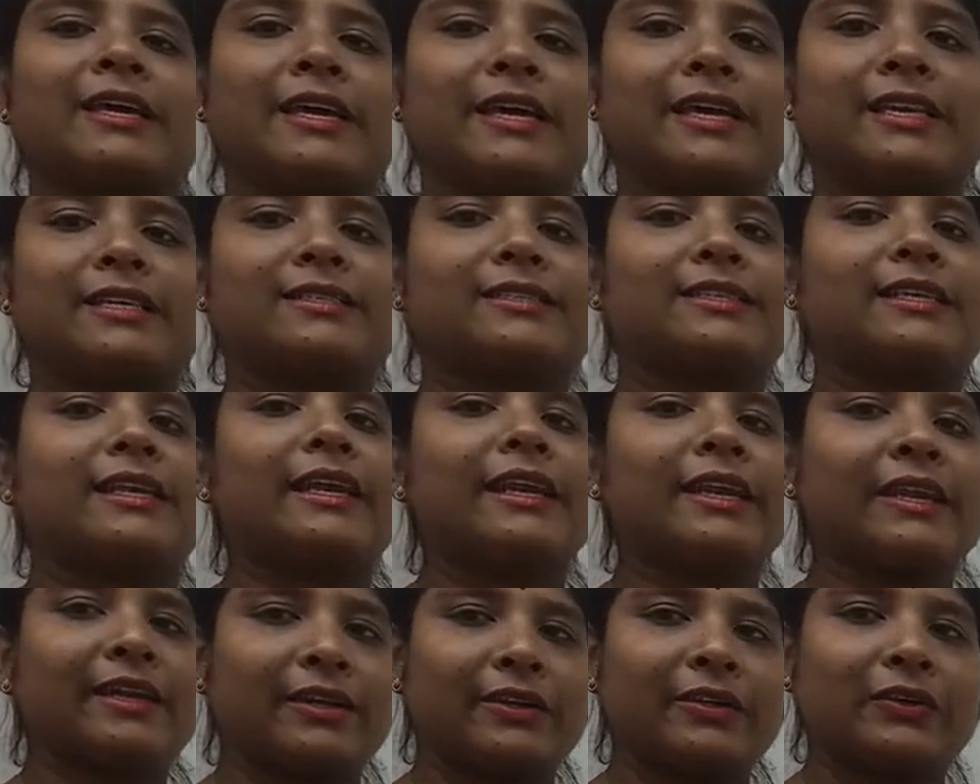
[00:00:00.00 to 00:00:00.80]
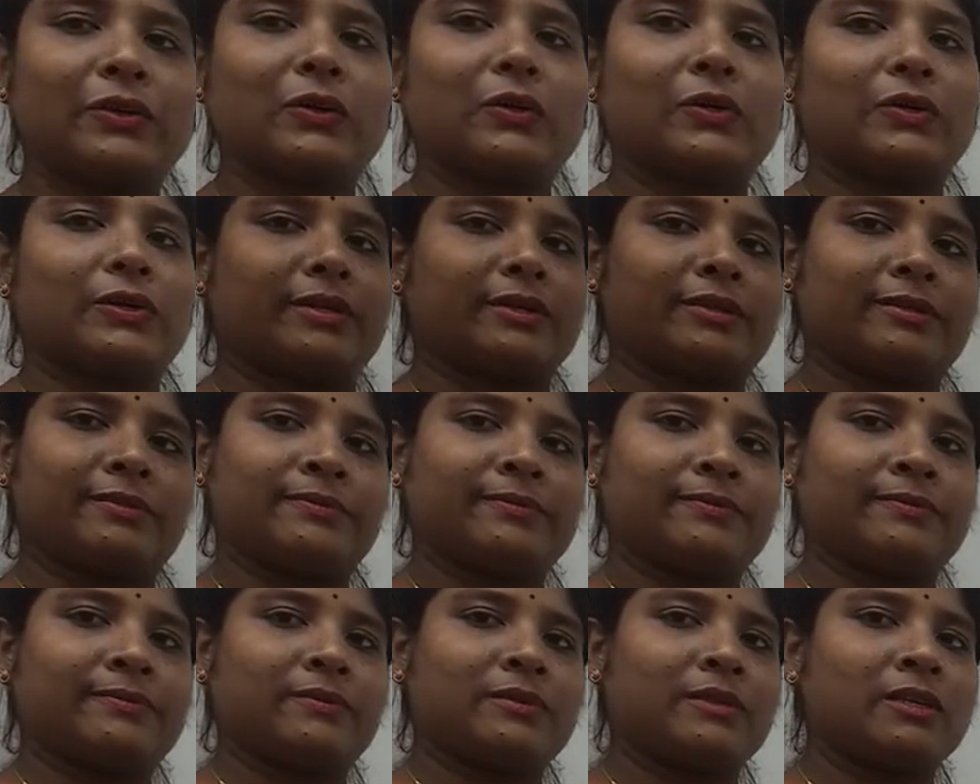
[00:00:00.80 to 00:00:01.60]
AC node.
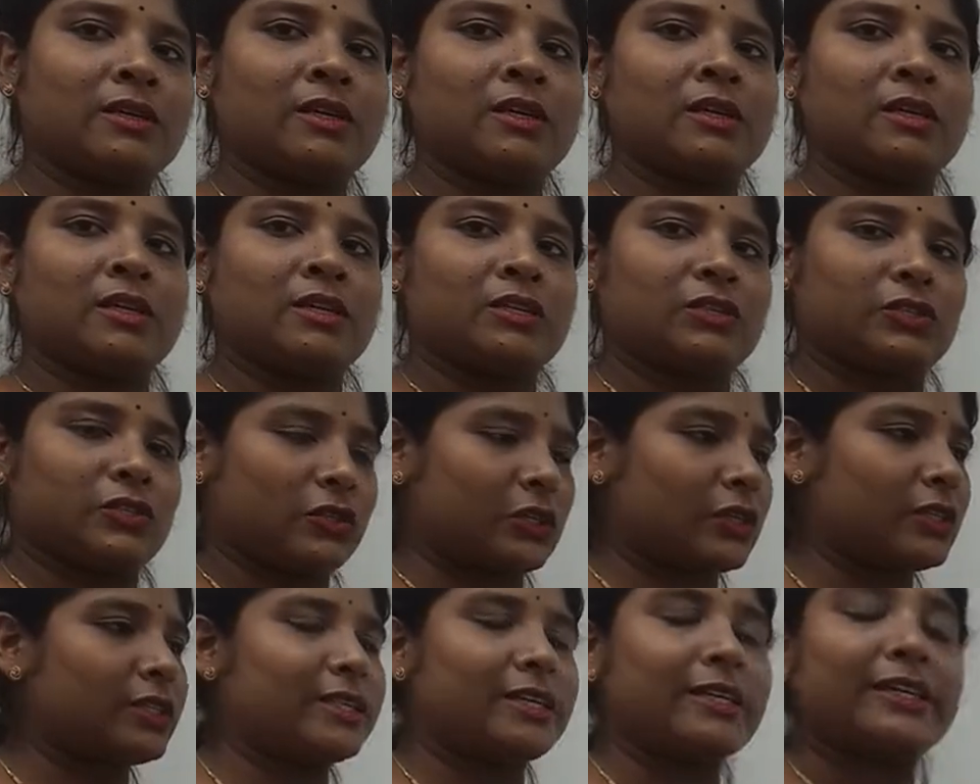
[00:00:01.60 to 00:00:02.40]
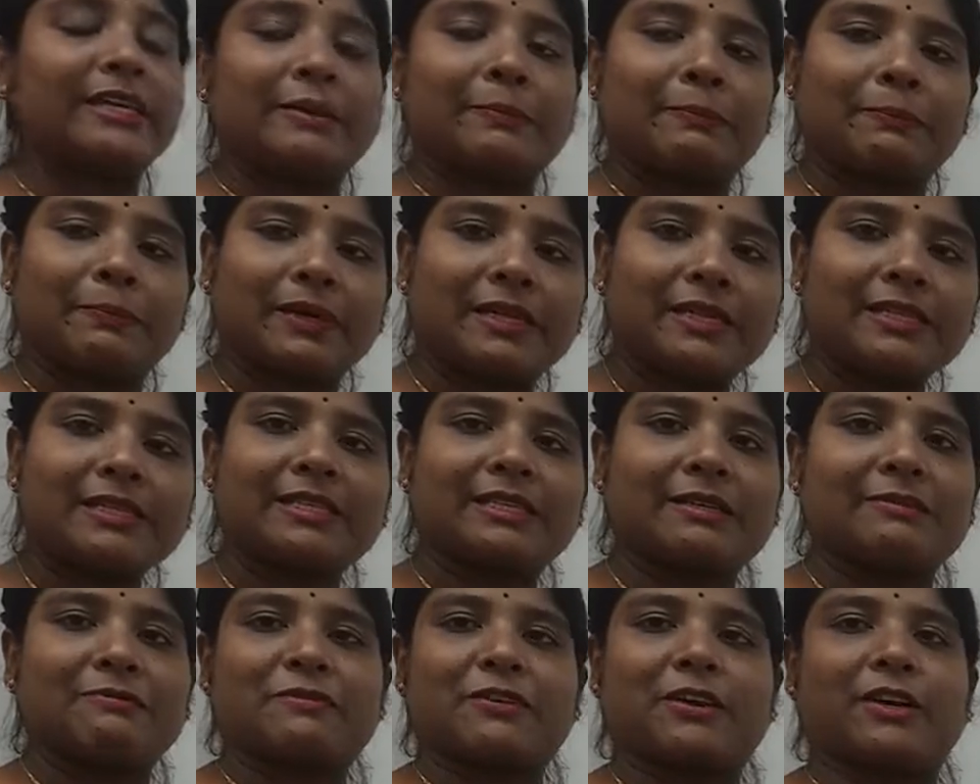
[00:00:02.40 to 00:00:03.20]
So the impulse
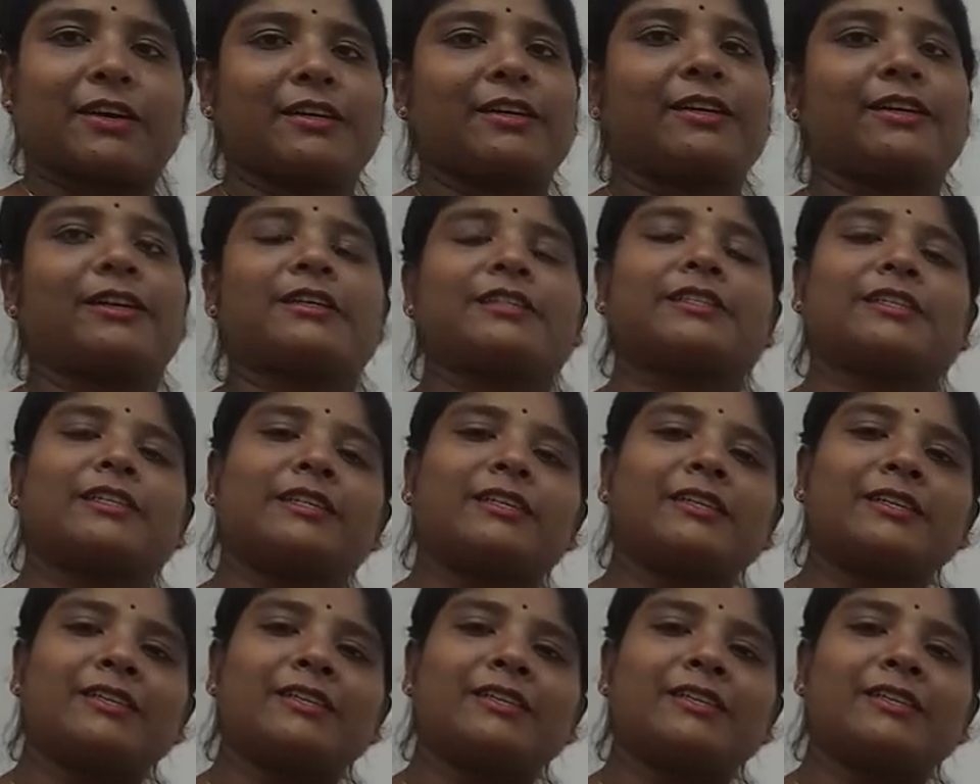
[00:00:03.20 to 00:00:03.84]
of conduction